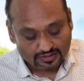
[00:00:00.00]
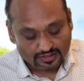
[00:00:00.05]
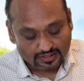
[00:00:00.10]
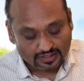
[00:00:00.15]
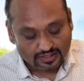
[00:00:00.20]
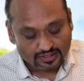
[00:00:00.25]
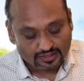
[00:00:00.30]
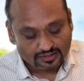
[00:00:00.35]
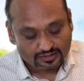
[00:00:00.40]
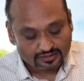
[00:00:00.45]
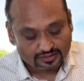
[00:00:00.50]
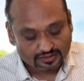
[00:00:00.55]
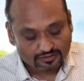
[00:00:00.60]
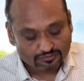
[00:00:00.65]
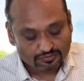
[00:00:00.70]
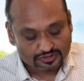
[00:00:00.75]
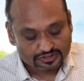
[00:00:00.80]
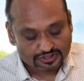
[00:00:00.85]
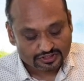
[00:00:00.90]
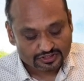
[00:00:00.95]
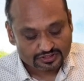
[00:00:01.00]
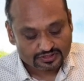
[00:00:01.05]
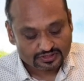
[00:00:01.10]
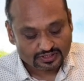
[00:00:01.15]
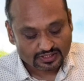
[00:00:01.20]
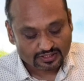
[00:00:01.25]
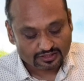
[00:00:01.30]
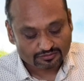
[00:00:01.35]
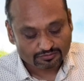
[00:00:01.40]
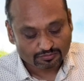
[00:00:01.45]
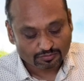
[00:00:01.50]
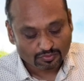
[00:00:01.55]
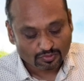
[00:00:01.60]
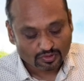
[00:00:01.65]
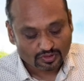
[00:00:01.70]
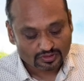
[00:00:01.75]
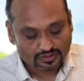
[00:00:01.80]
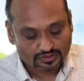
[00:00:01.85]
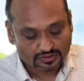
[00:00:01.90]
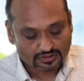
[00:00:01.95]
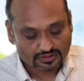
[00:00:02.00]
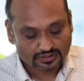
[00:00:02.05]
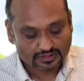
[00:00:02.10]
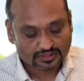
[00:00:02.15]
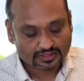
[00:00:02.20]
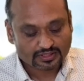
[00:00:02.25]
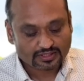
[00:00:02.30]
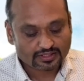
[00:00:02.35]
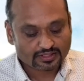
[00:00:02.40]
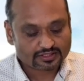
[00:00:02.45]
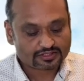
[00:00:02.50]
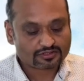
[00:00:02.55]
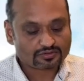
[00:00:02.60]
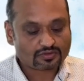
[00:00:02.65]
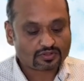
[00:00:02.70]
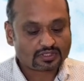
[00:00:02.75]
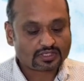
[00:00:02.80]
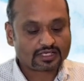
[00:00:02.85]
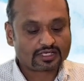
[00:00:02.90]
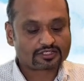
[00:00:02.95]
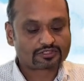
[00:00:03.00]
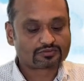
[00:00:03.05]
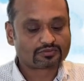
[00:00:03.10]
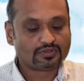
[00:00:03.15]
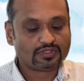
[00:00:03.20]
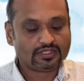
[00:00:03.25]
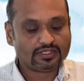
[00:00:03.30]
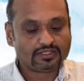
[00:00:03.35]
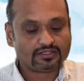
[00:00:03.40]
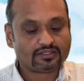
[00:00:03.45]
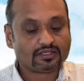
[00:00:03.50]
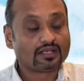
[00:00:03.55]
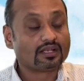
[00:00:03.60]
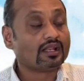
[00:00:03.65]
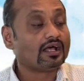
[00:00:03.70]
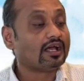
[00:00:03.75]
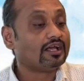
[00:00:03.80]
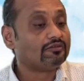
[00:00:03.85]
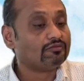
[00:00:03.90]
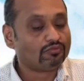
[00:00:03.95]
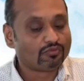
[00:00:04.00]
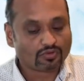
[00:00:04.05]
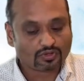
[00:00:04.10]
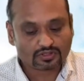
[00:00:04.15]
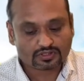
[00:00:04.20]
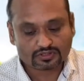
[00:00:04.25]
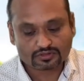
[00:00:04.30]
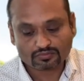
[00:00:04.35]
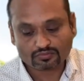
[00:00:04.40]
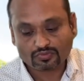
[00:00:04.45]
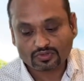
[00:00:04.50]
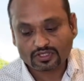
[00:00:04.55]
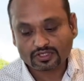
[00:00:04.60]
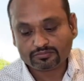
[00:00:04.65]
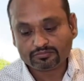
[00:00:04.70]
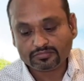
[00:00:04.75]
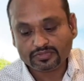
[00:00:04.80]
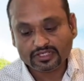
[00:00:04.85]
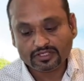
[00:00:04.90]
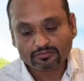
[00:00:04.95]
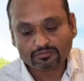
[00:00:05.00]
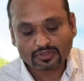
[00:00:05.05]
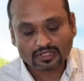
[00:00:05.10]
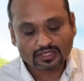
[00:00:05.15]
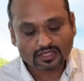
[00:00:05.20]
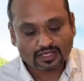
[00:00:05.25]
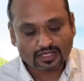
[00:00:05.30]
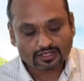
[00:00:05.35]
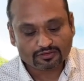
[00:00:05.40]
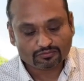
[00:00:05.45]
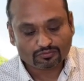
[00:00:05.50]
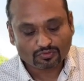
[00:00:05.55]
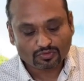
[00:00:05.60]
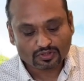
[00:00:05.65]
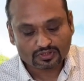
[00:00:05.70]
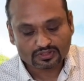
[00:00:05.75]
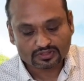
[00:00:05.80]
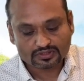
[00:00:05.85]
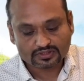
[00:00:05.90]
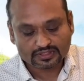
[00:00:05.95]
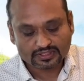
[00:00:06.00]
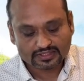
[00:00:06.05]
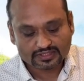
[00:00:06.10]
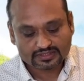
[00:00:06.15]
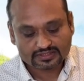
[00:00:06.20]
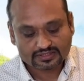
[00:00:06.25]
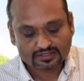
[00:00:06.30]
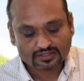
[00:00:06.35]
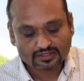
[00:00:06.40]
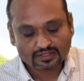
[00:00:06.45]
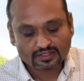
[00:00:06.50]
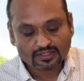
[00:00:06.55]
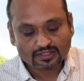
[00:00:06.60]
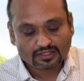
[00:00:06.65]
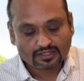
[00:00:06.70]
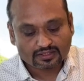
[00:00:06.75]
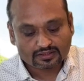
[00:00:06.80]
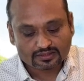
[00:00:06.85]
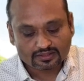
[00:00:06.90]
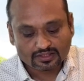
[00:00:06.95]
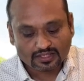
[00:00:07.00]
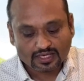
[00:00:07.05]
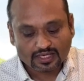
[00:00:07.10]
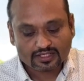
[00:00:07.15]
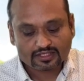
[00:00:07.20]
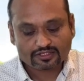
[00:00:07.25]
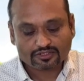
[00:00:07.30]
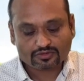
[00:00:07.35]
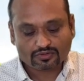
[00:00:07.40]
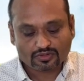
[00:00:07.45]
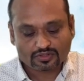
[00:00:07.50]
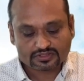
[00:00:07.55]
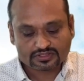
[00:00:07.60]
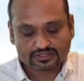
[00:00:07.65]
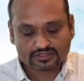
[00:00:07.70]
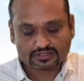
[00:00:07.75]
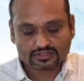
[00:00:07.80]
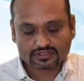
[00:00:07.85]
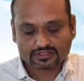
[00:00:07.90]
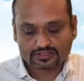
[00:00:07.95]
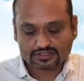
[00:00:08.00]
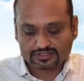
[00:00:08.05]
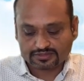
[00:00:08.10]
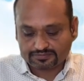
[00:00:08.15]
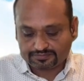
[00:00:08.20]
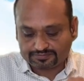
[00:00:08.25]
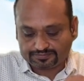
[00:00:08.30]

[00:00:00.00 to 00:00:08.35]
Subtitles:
anything which is kind of bottled is not actually the live water. What I mean by live water is the antioxidants,